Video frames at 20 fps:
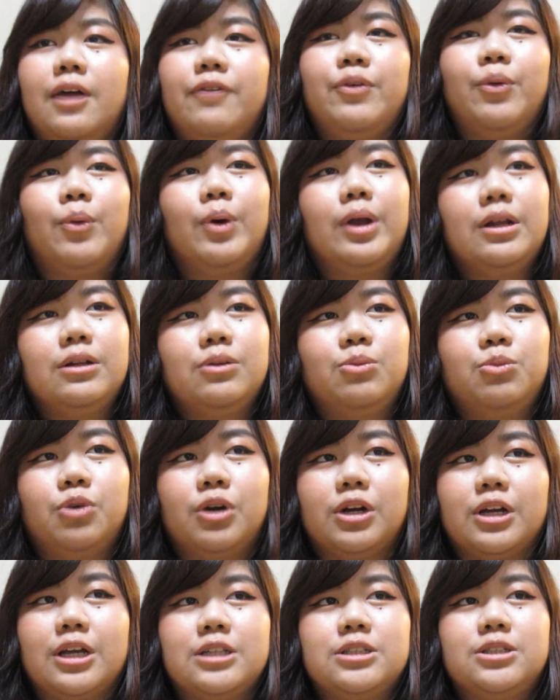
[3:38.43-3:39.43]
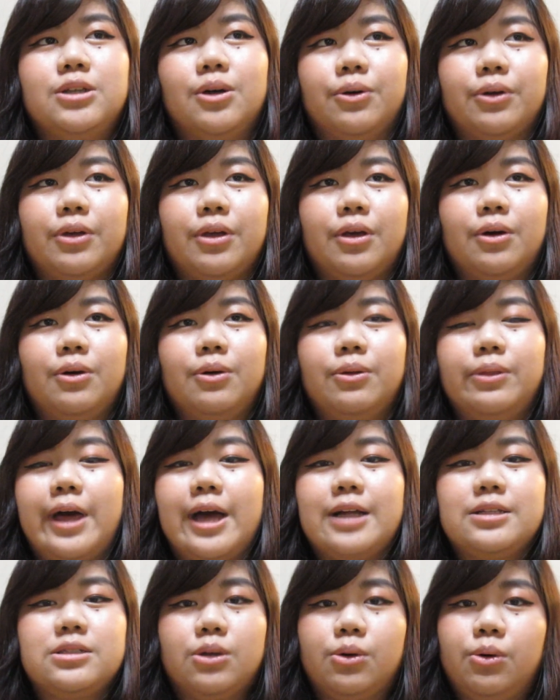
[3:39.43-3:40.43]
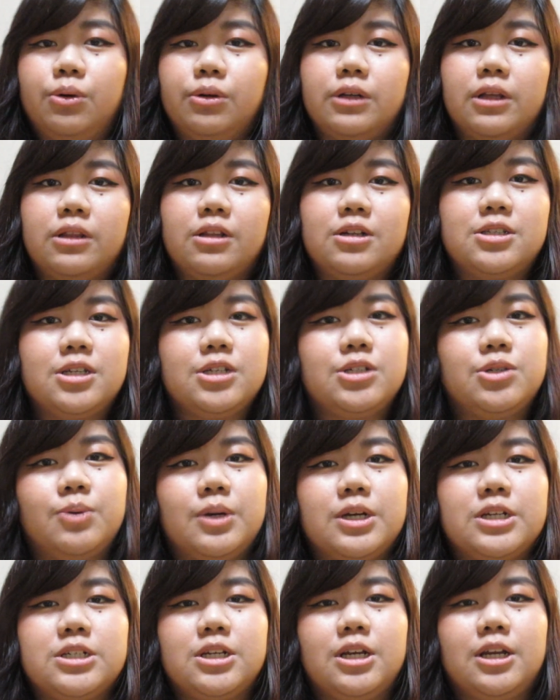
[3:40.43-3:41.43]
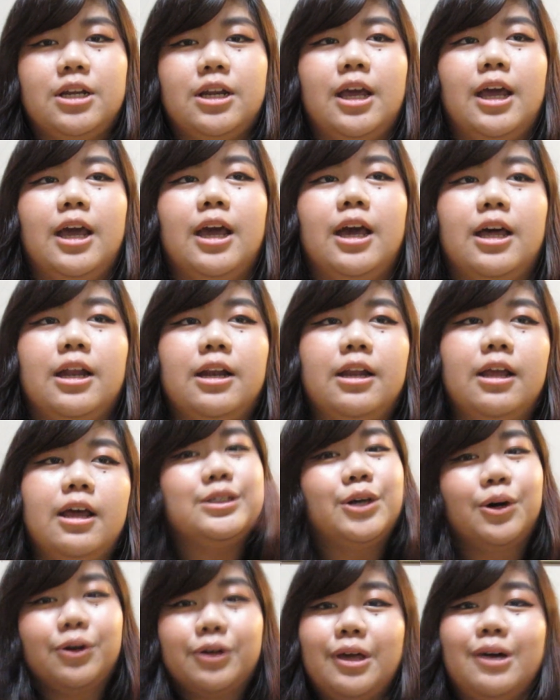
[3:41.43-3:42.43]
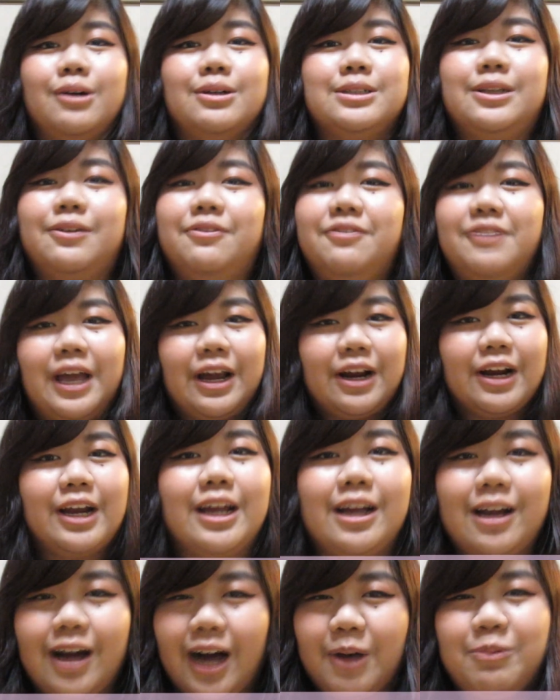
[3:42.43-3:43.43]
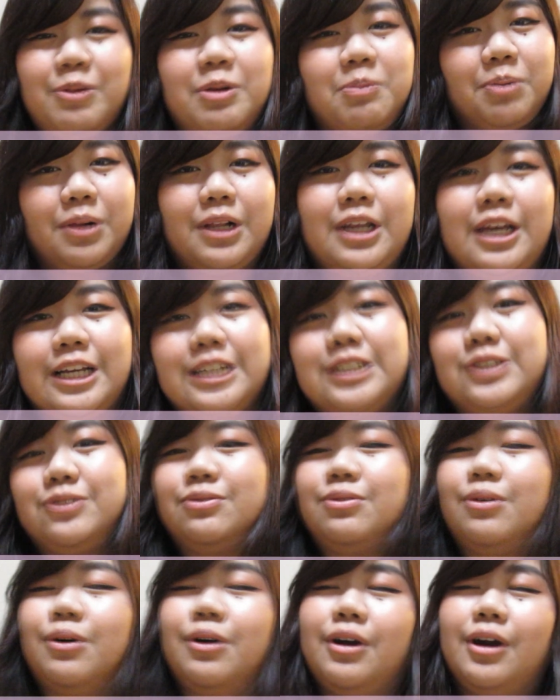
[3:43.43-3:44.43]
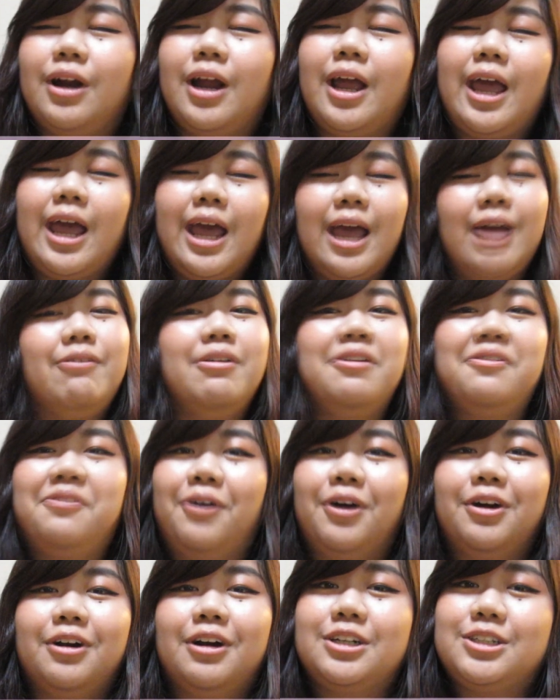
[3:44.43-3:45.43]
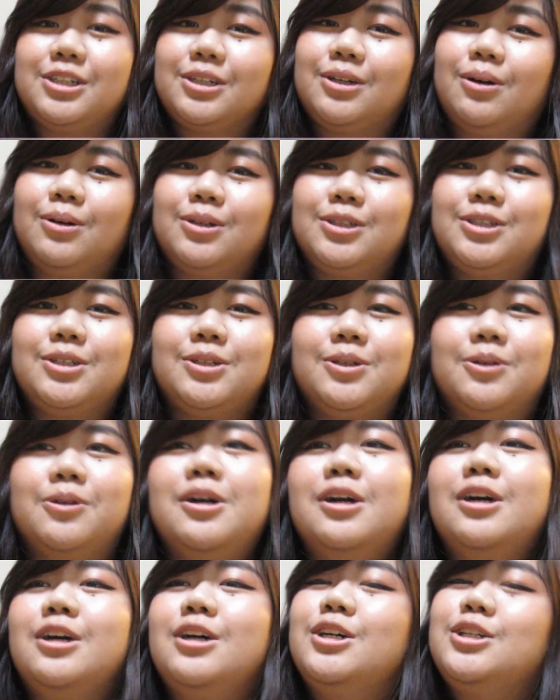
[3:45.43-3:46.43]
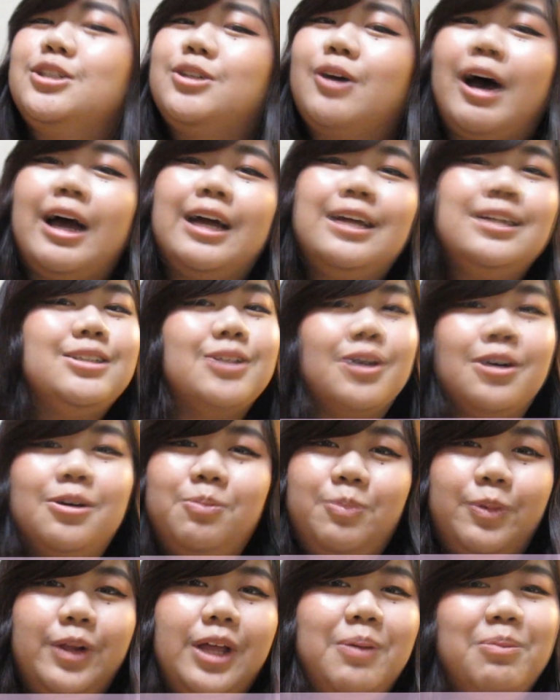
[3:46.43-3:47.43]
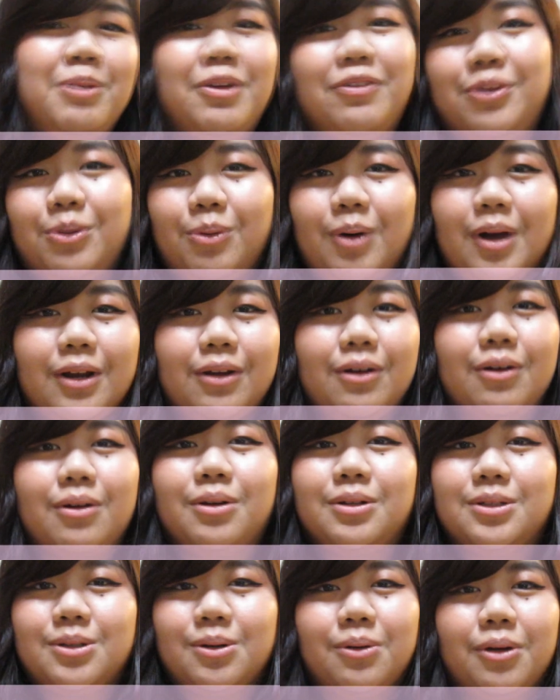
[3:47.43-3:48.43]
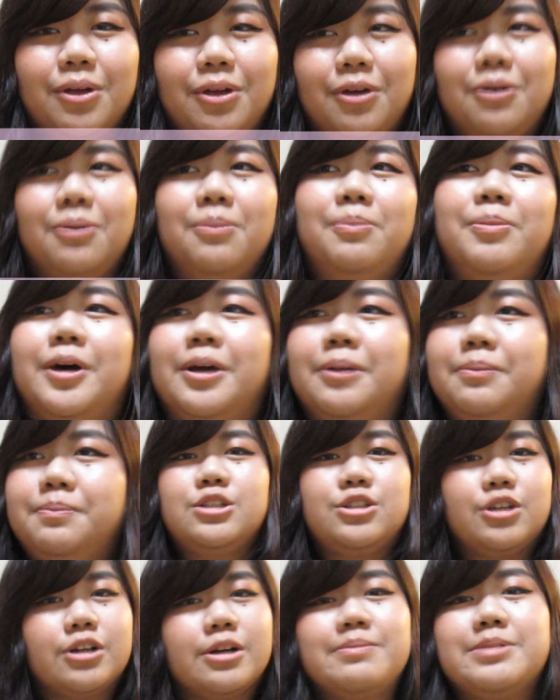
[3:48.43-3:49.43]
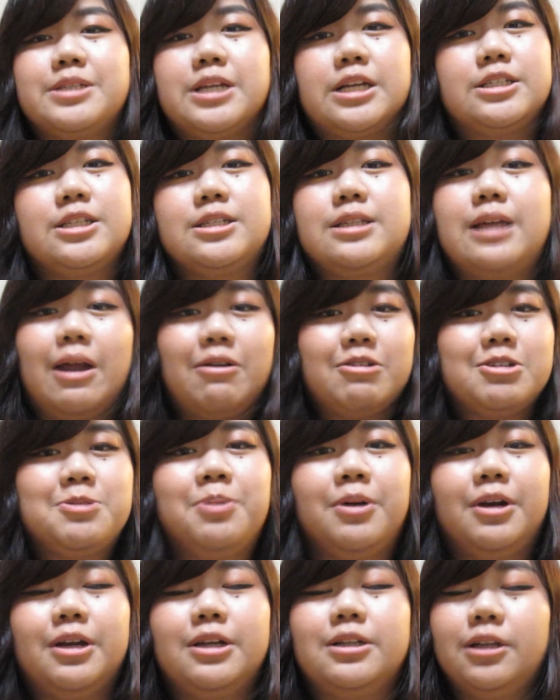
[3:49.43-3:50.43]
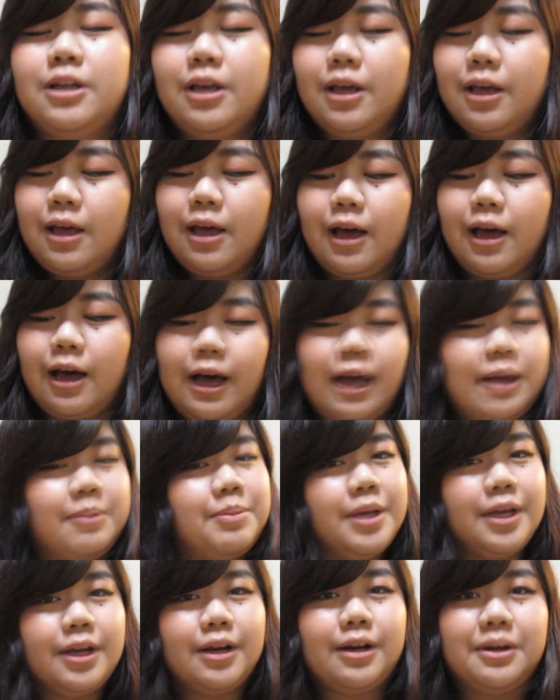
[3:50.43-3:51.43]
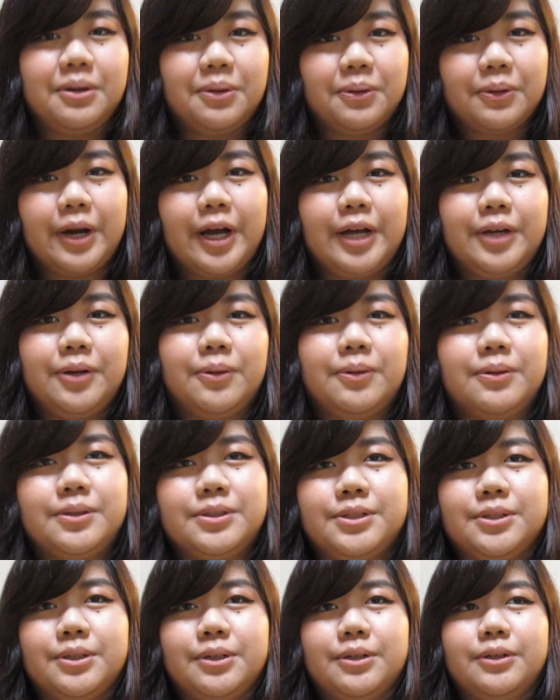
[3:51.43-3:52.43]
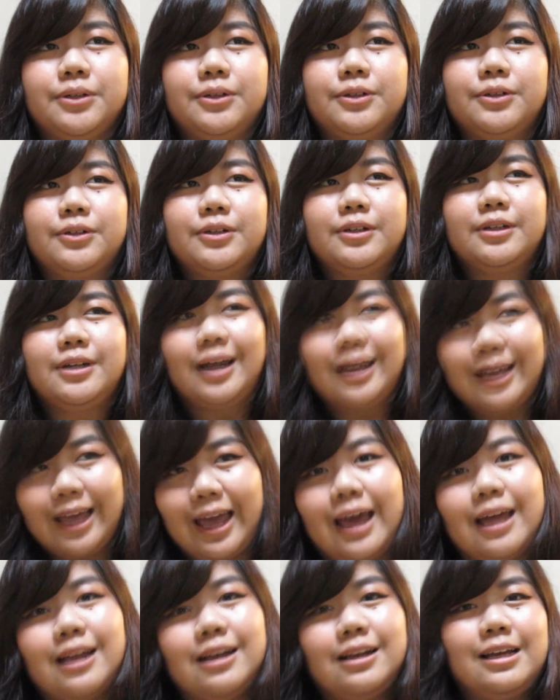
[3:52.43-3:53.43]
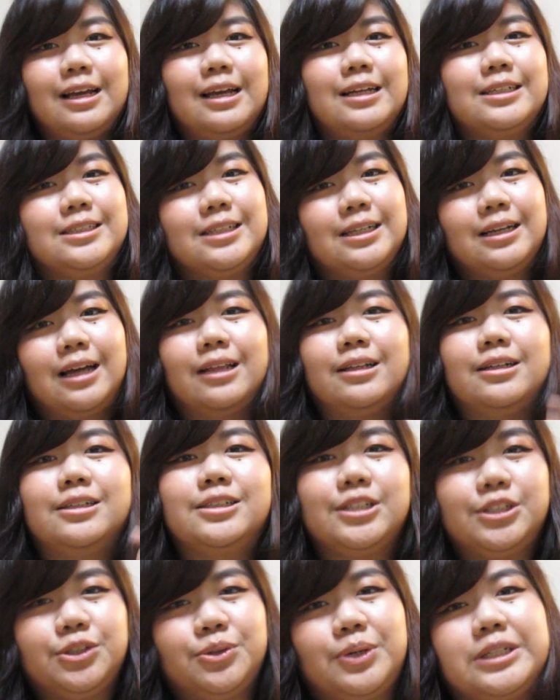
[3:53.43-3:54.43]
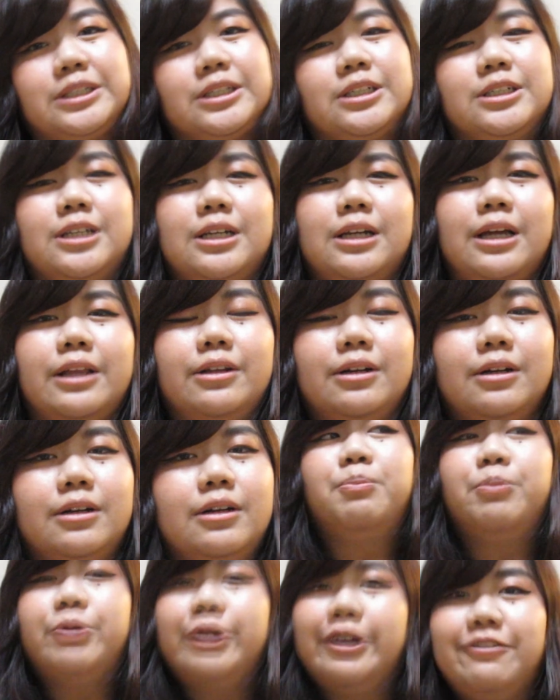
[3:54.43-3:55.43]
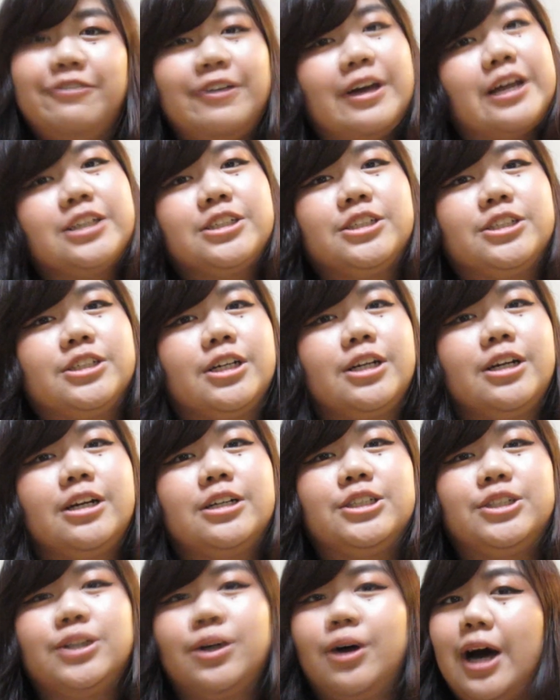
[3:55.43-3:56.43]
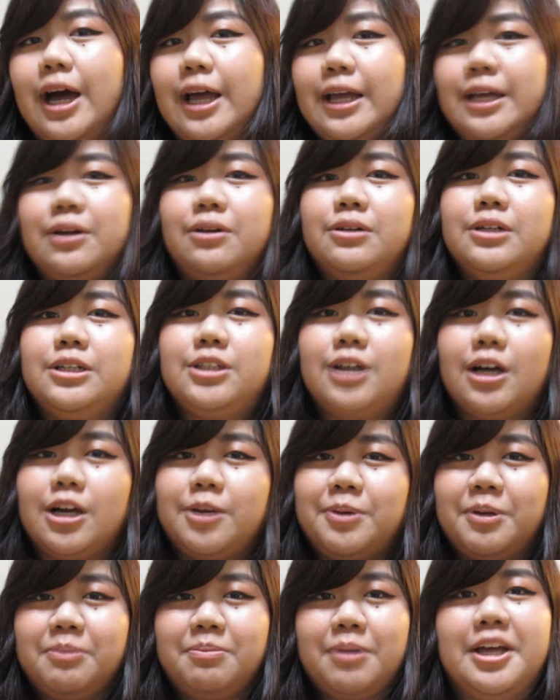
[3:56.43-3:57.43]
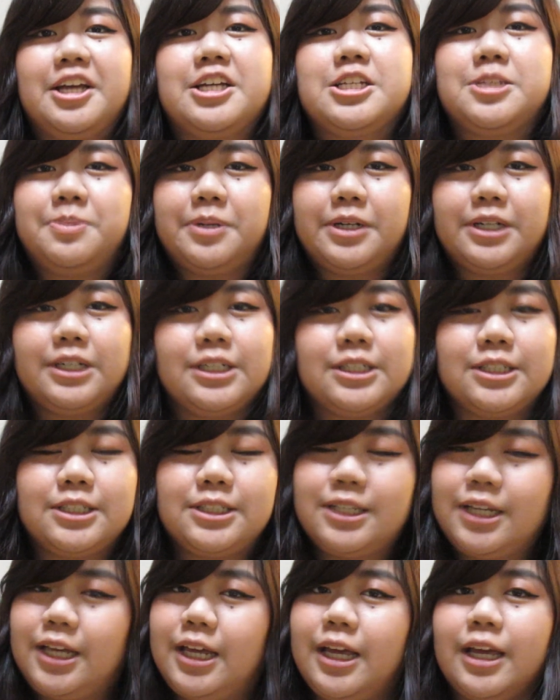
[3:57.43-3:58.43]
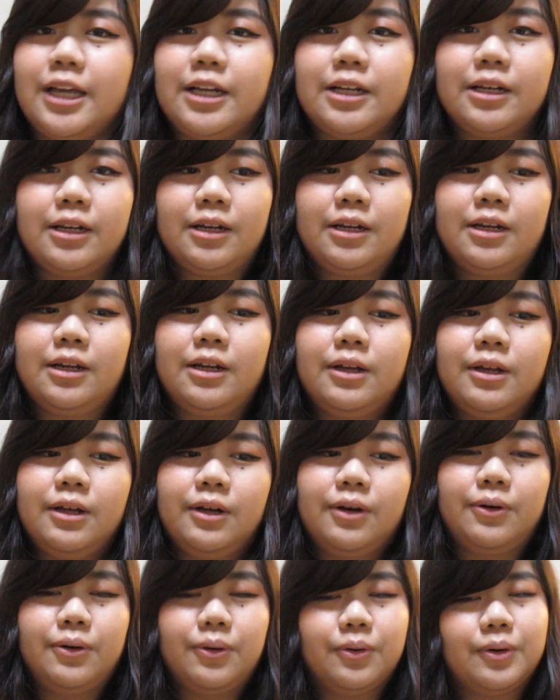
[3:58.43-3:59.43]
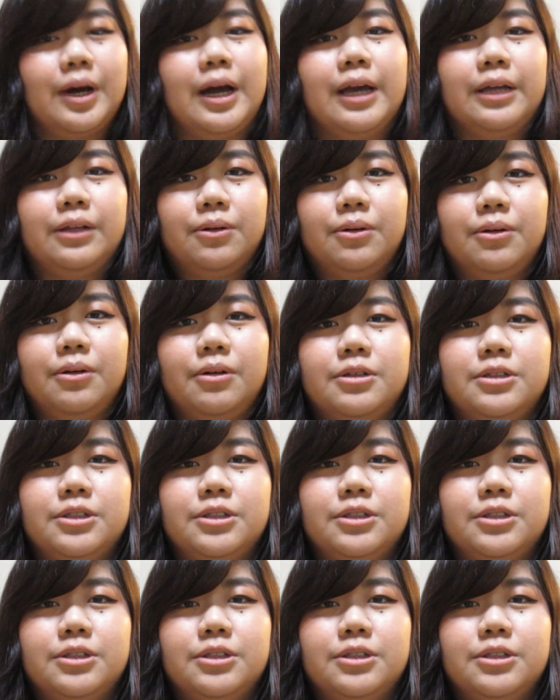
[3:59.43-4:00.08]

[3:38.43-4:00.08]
If you want to work in Tokyo, that's a whole nother situation, and Tokyo is a very common place for every foreigner to go to. So I don't blame you if you want to go to Tokyo, but circumstances that I was put in, I'm here in Hokkaido, so again, it's another situation, it's another prefecture, so I can only talk about my experience in Hokkaido.